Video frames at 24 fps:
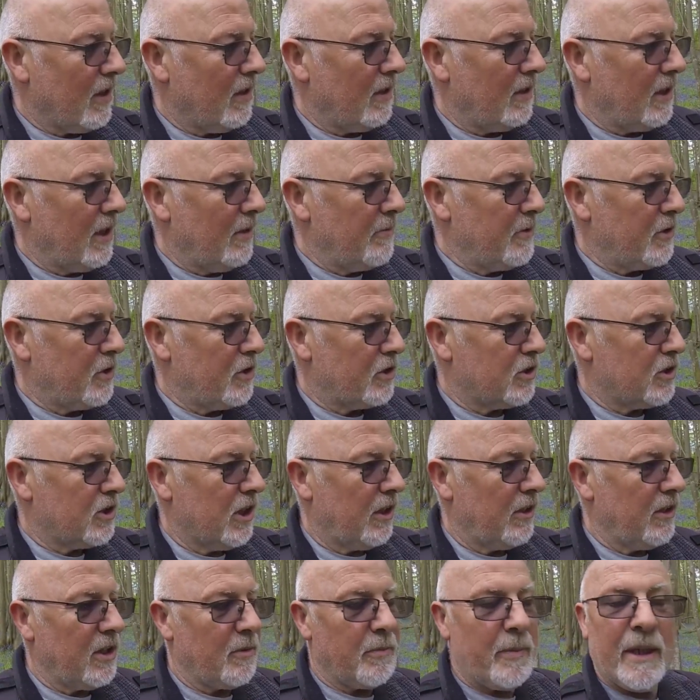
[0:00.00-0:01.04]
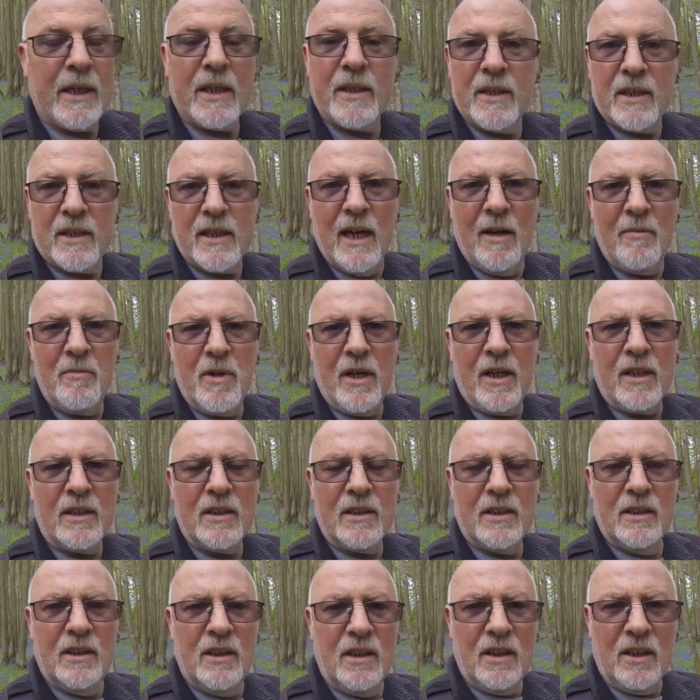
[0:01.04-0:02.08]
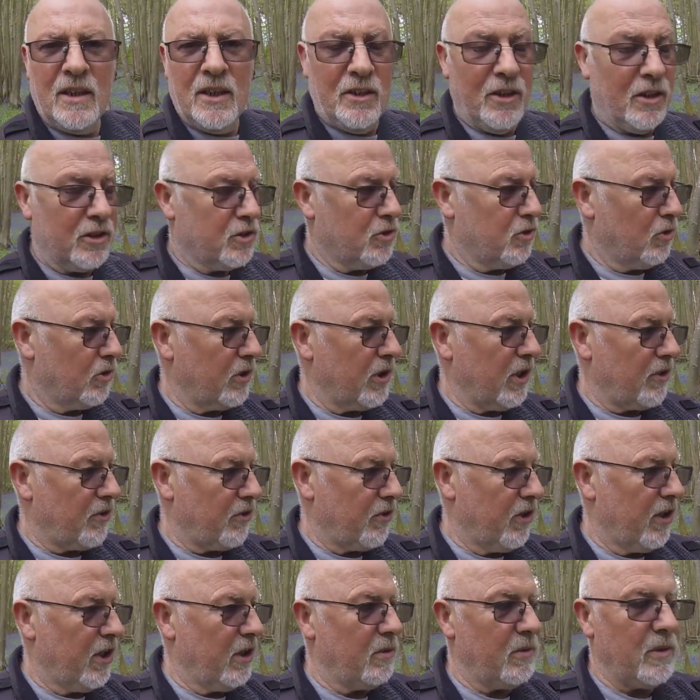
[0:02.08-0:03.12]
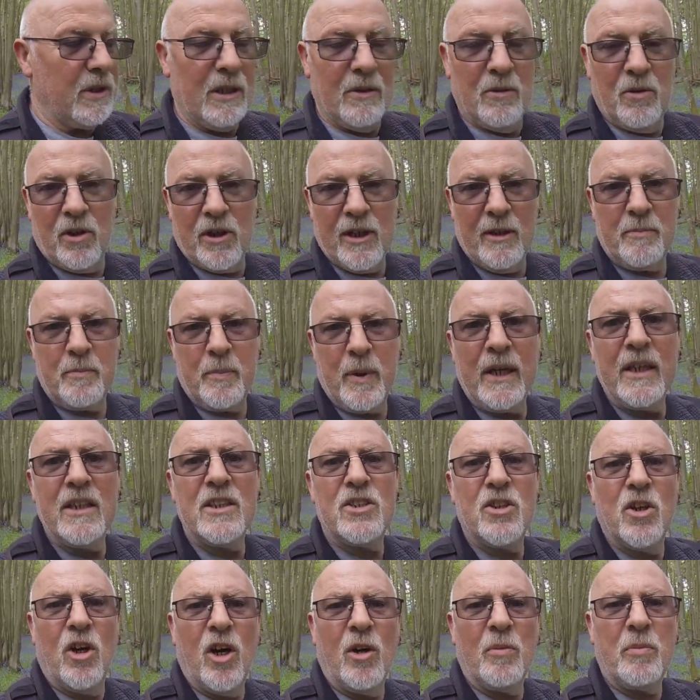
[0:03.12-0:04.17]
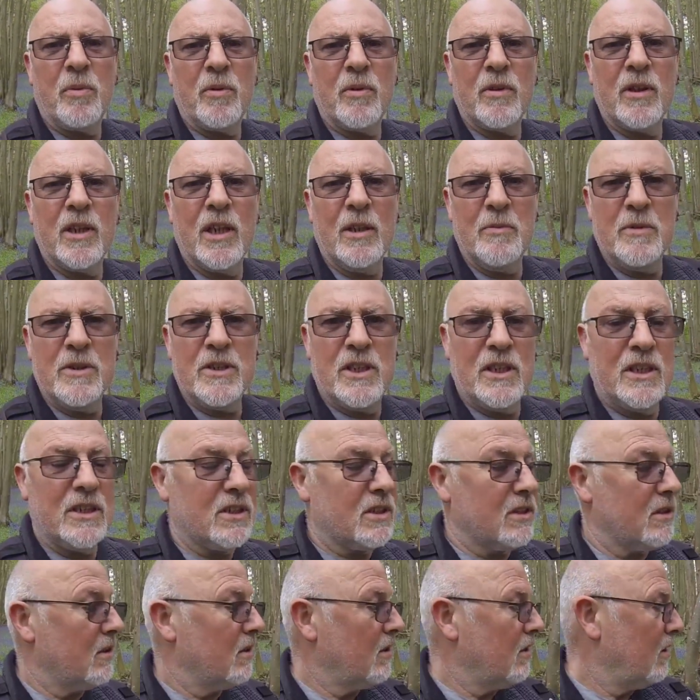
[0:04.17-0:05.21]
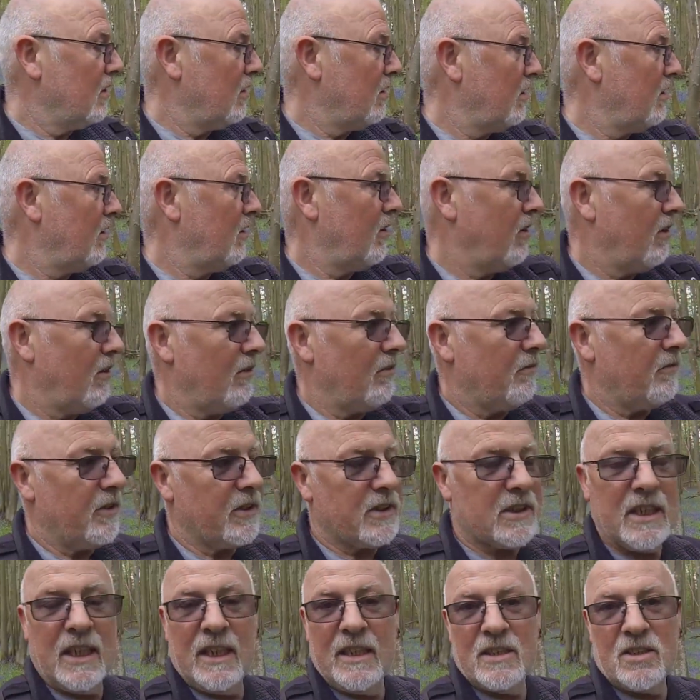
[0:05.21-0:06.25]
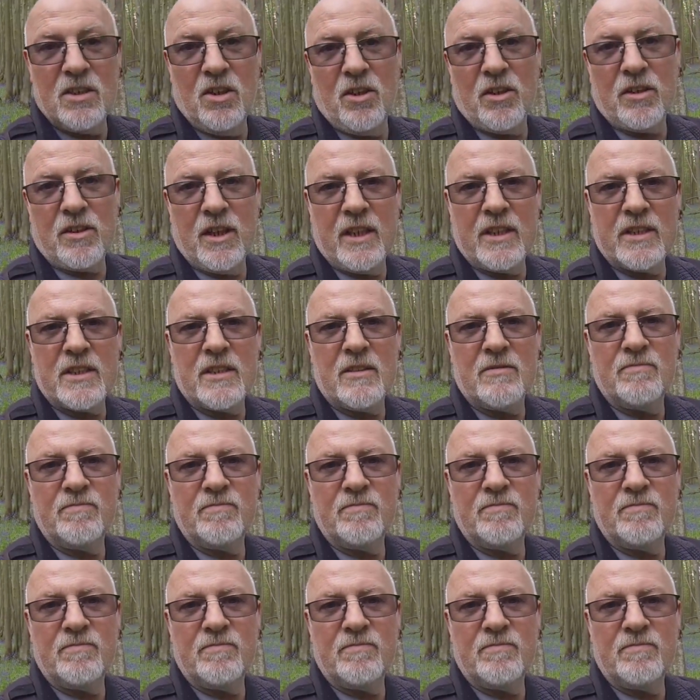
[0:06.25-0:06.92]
Let me just show you the back of the camera and I'll talk you through how I'll get pin sharp images for scenes like this.